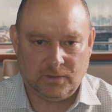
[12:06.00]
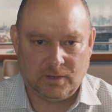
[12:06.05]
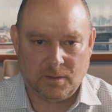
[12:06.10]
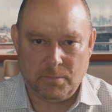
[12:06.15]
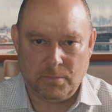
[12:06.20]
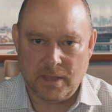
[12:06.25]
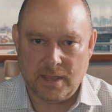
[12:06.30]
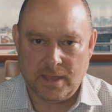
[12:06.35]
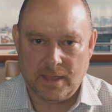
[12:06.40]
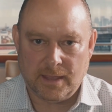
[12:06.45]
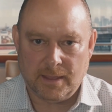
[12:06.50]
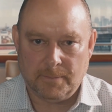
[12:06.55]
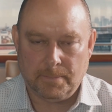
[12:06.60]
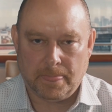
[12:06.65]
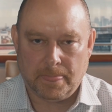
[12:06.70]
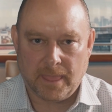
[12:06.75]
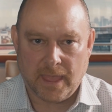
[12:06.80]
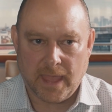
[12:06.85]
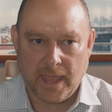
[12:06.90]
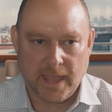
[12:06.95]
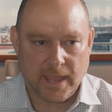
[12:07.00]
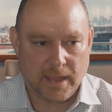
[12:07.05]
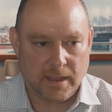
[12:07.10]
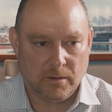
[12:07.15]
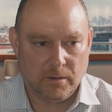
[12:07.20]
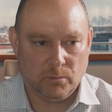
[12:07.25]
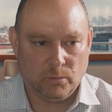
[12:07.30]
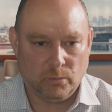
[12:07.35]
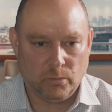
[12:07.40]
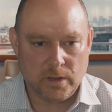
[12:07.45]
to be
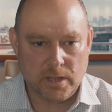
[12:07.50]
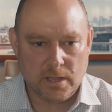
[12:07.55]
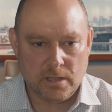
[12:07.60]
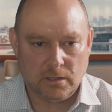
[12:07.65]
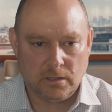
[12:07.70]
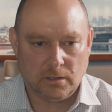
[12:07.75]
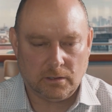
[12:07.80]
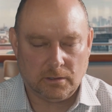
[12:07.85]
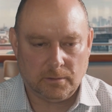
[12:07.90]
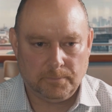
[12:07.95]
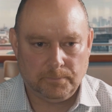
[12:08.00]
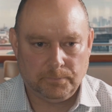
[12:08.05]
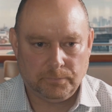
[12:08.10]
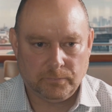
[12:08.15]
a real